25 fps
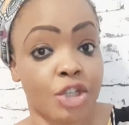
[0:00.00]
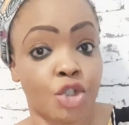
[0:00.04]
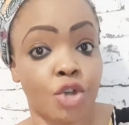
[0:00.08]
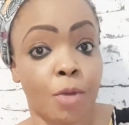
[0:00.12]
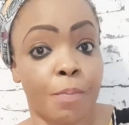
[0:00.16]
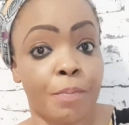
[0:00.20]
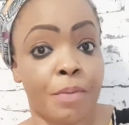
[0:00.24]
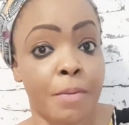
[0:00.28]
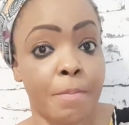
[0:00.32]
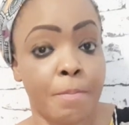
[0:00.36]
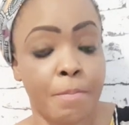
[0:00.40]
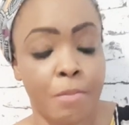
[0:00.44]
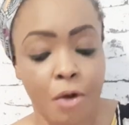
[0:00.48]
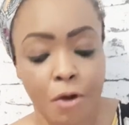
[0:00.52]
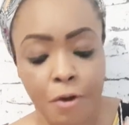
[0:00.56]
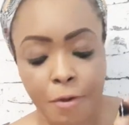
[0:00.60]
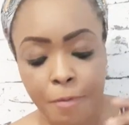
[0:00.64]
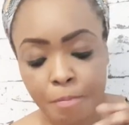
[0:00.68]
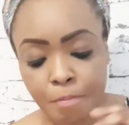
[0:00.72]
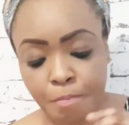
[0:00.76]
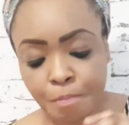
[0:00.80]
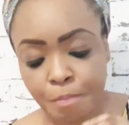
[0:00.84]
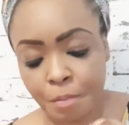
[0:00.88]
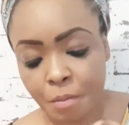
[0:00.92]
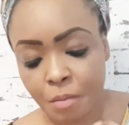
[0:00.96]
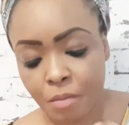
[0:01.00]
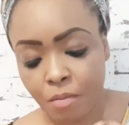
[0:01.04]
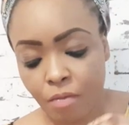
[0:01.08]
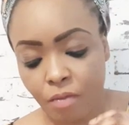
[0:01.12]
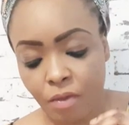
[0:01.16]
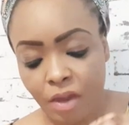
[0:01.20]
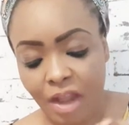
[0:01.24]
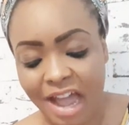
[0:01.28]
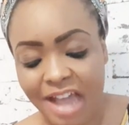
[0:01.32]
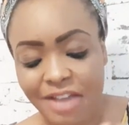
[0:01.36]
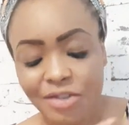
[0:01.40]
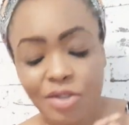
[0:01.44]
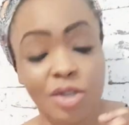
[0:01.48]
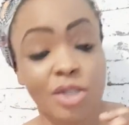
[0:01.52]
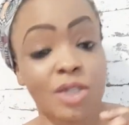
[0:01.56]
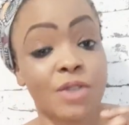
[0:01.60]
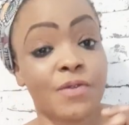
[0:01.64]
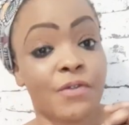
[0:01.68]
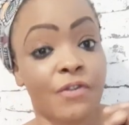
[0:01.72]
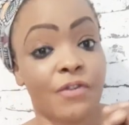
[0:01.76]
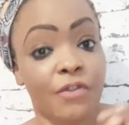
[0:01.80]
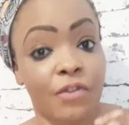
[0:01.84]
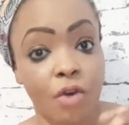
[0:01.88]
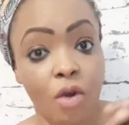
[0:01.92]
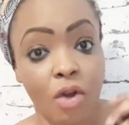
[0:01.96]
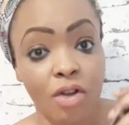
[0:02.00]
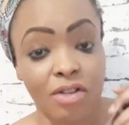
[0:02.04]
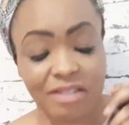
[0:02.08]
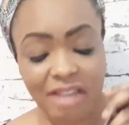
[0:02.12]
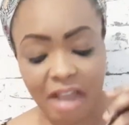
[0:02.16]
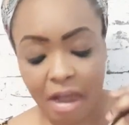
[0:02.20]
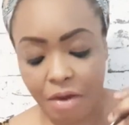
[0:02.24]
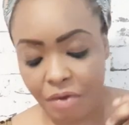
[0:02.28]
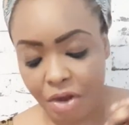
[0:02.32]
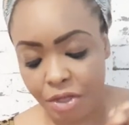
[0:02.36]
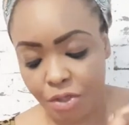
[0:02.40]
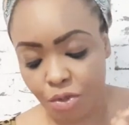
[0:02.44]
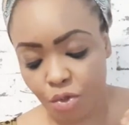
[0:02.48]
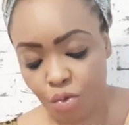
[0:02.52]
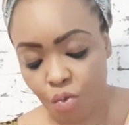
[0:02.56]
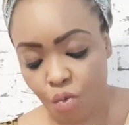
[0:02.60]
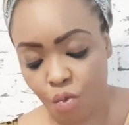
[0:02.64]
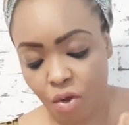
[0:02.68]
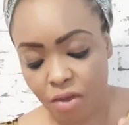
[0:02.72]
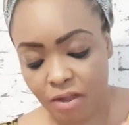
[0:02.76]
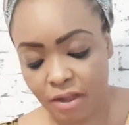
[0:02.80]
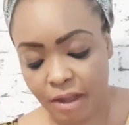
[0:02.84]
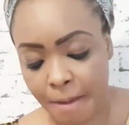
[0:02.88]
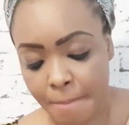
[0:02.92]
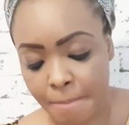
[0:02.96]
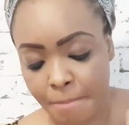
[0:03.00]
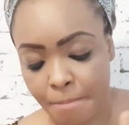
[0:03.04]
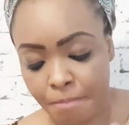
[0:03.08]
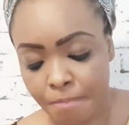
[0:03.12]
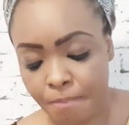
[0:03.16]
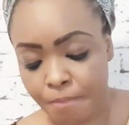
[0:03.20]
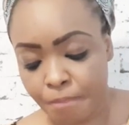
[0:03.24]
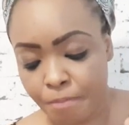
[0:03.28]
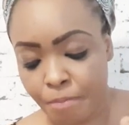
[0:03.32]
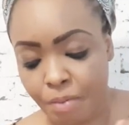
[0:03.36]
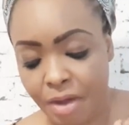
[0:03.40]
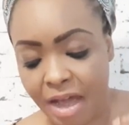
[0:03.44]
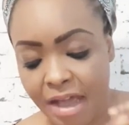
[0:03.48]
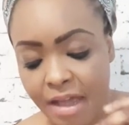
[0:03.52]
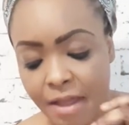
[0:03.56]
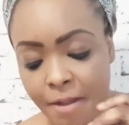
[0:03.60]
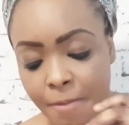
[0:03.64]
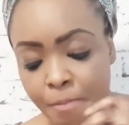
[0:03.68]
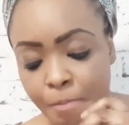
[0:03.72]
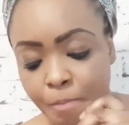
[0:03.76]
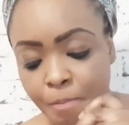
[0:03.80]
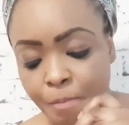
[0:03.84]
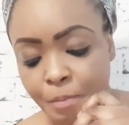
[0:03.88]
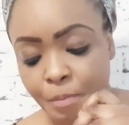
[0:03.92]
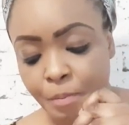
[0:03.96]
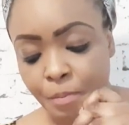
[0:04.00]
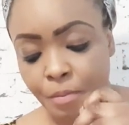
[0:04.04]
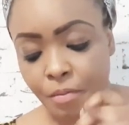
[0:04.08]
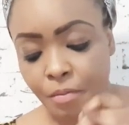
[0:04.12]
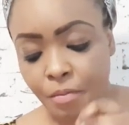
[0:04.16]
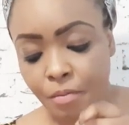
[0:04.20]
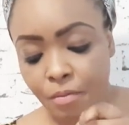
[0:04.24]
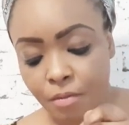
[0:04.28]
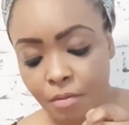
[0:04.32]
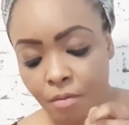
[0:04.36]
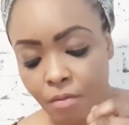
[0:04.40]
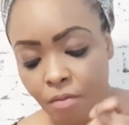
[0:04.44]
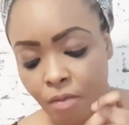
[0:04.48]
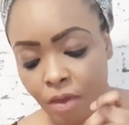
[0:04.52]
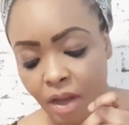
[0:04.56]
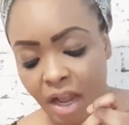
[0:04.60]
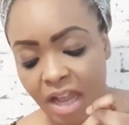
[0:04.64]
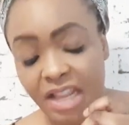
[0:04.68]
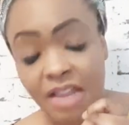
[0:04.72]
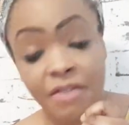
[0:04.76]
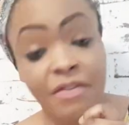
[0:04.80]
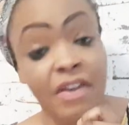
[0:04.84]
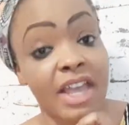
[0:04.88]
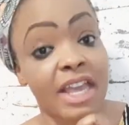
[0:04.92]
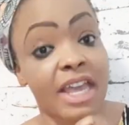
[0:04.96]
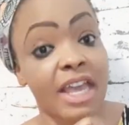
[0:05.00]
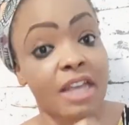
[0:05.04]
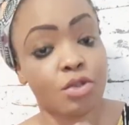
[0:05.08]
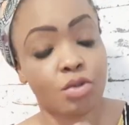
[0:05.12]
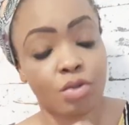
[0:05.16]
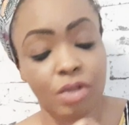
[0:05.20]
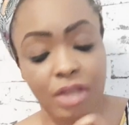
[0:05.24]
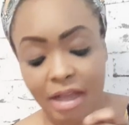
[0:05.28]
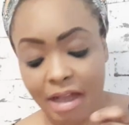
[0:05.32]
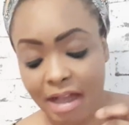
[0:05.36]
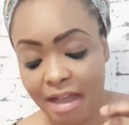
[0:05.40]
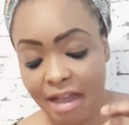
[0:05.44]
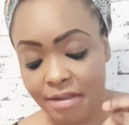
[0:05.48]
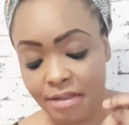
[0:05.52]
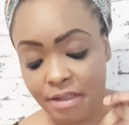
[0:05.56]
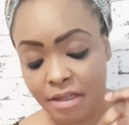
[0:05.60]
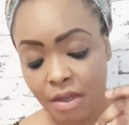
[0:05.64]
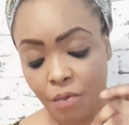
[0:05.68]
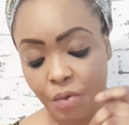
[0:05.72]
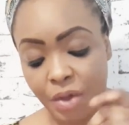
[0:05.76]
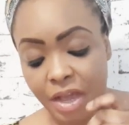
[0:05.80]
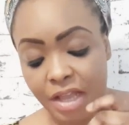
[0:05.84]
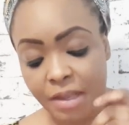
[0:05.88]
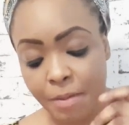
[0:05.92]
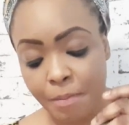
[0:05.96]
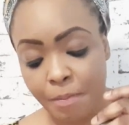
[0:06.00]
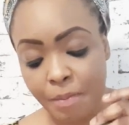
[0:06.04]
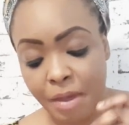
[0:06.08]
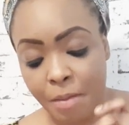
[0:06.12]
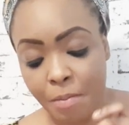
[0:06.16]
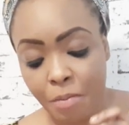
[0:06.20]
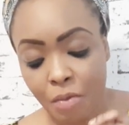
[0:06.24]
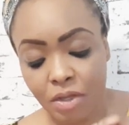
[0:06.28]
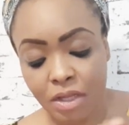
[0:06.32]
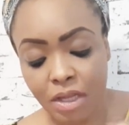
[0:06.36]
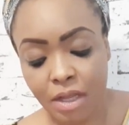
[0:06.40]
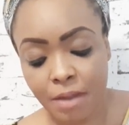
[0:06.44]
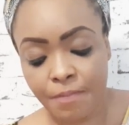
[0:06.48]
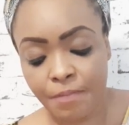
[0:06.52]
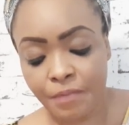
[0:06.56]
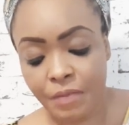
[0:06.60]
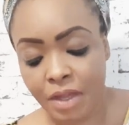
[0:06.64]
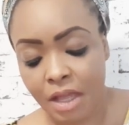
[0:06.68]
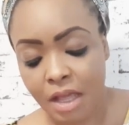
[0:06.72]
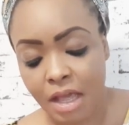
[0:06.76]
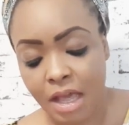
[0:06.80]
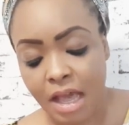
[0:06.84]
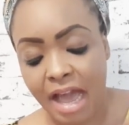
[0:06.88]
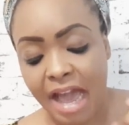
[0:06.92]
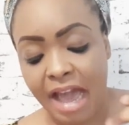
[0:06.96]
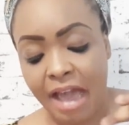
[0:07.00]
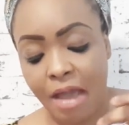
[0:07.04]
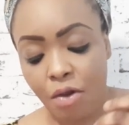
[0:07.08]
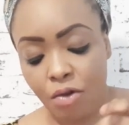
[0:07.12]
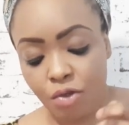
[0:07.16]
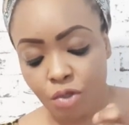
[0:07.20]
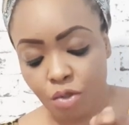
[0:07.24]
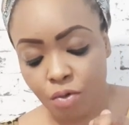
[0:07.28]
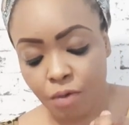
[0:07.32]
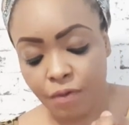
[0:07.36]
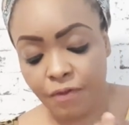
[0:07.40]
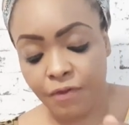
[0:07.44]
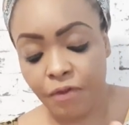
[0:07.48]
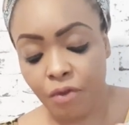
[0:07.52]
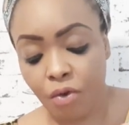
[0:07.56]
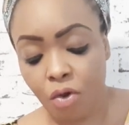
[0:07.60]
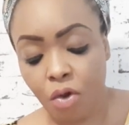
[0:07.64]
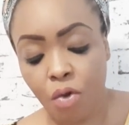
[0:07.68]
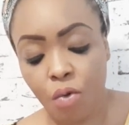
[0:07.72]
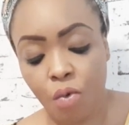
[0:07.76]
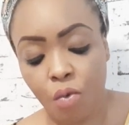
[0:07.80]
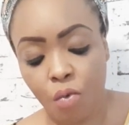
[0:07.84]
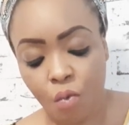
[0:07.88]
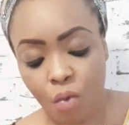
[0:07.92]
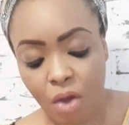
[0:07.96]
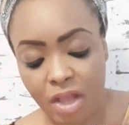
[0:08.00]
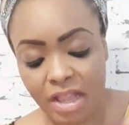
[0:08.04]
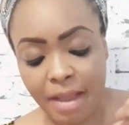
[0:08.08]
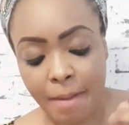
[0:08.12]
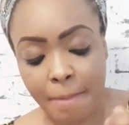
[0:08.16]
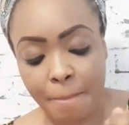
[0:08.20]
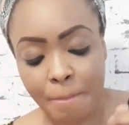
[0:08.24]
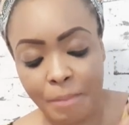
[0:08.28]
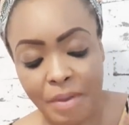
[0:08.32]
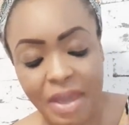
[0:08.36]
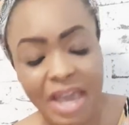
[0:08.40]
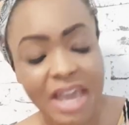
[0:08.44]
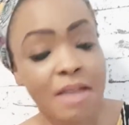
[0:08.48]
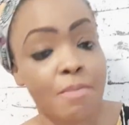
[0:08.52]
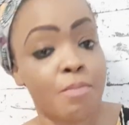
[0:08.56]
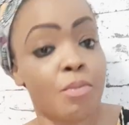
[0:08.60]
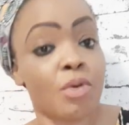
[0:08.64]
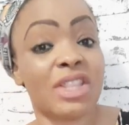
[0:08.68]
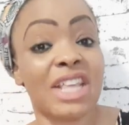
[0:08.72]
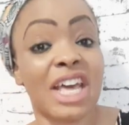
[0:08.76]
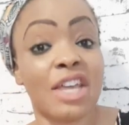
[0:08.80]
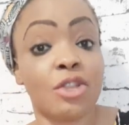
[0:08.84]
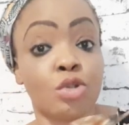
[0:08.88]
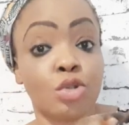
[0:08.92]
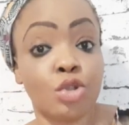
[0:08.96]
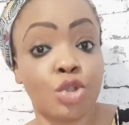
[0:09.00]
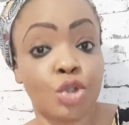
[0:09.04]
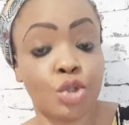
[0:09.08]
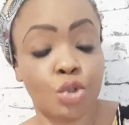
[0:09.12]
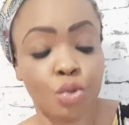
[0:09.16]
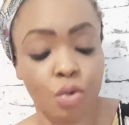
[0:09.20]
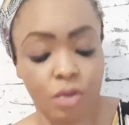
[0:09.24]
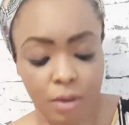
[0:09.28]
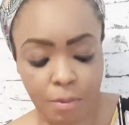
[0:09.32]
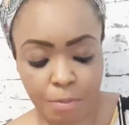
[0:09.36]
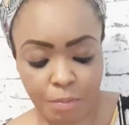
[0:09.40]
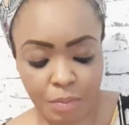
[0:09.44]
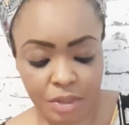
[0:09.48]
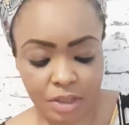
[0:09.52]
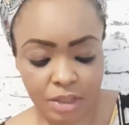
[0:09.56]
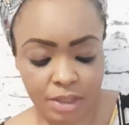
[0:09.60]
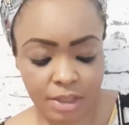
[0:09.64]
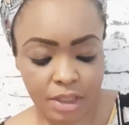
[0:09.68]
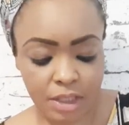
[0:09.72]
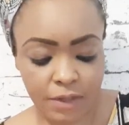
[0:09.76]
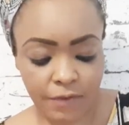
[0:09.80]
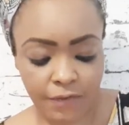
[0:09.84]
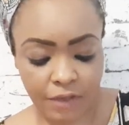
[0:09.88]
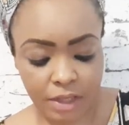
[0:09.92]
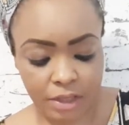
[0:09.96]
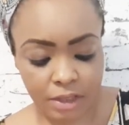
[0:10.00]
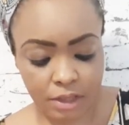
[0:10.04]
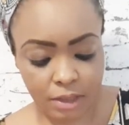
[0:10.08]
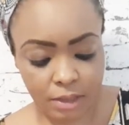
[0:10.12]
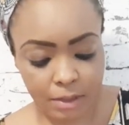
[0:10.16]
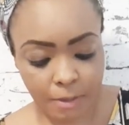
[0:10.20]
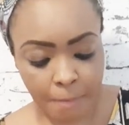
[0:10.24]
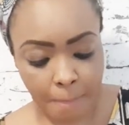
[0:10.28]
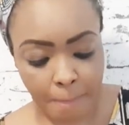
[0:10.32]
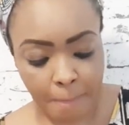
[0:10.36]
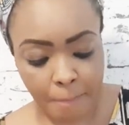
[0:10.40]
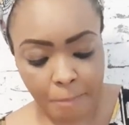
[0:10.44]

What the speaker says: shopping mall. I just vlog direct to what I'm buying. And if I get to the cashier where they pay money, I also vlog when I'm paying, but I don't show the person's face.